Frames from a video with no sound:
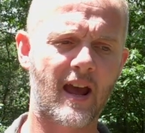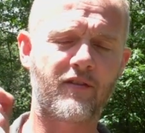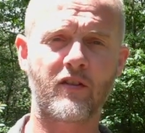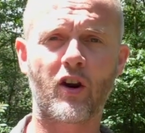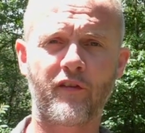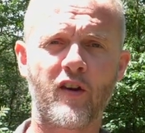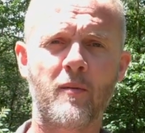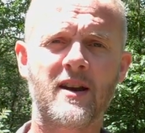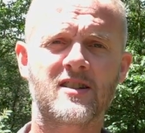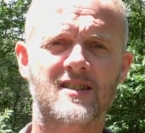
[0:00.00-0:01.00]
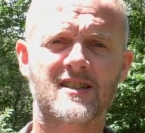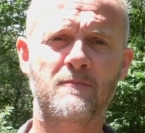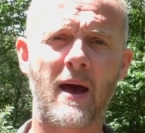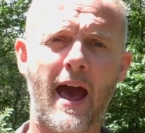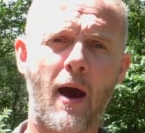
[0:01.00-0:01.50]
If you've got a few minutes to
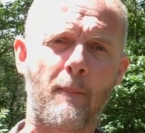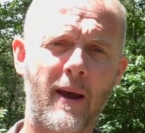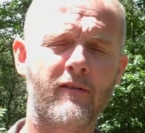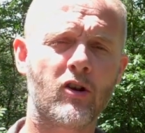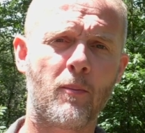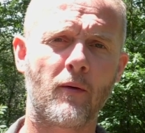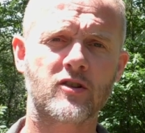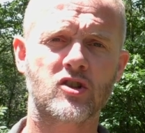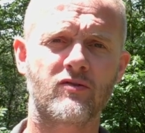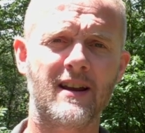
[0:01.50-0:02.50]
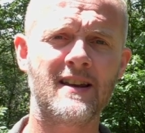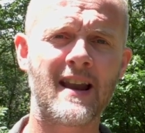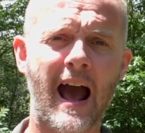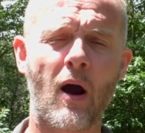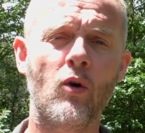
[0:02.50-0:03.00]
spare, appearing up on the screen
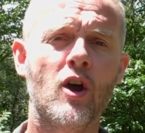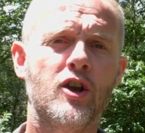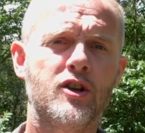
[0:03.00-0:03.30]
now,